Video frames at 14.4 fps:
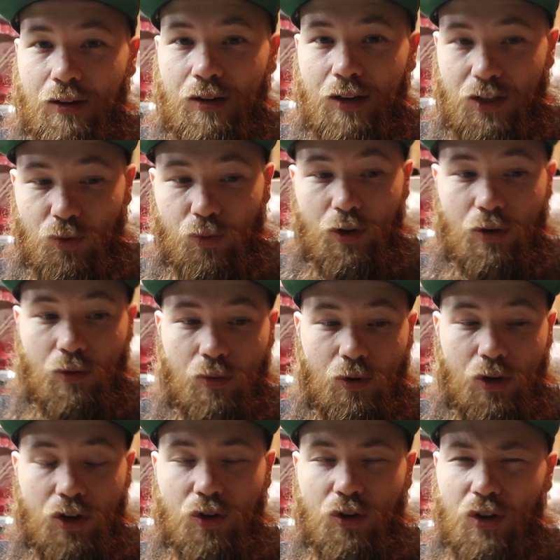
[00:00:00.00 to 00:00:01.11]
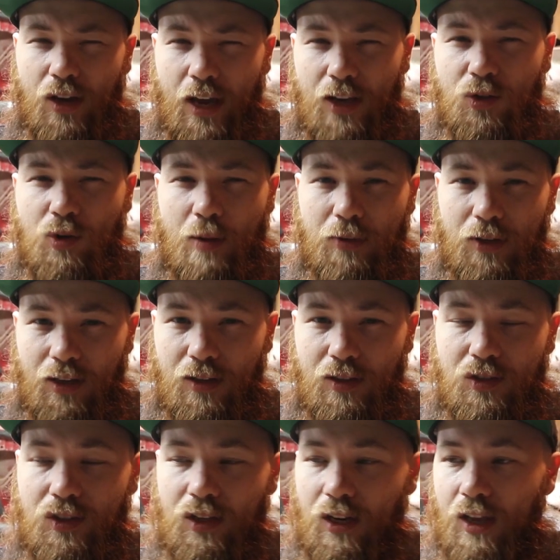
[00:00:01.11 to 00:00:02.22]
it's real. We're going to do a K-swap to
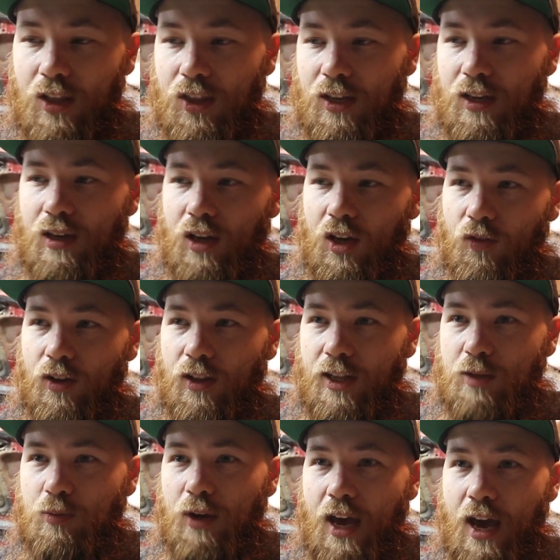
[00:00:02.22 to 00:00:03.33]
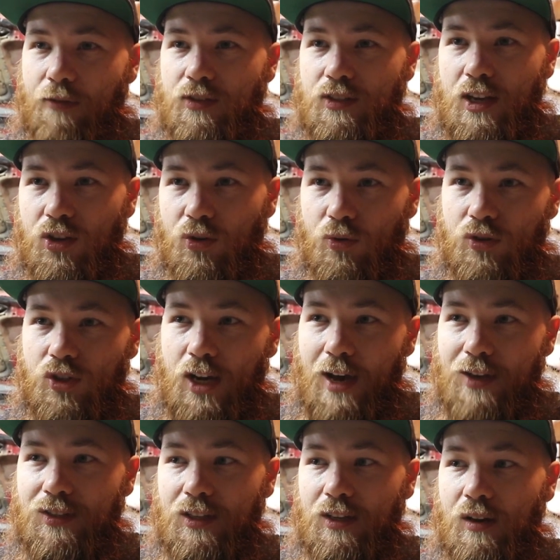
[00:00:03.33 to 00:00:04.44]
his, and I think if he lets me have his other
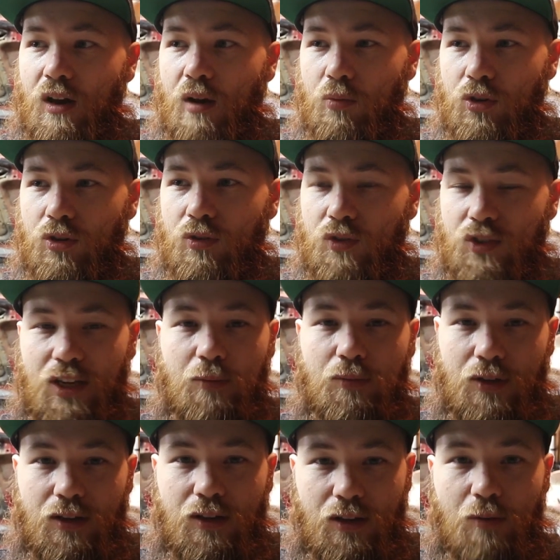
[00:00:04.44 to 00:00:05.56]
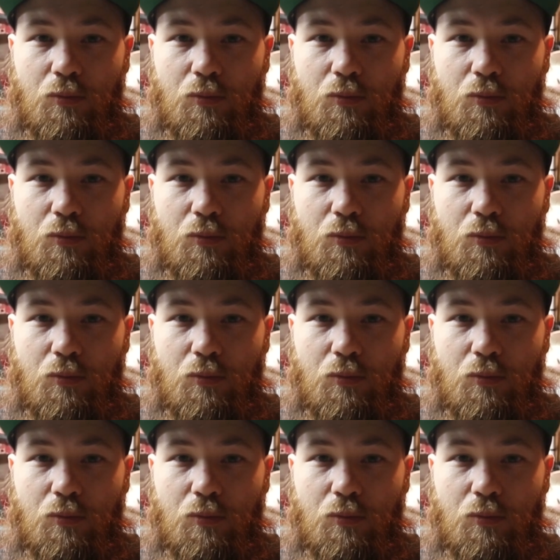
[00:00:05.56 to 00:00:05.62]
chassis, I'm going to do the same thing to him.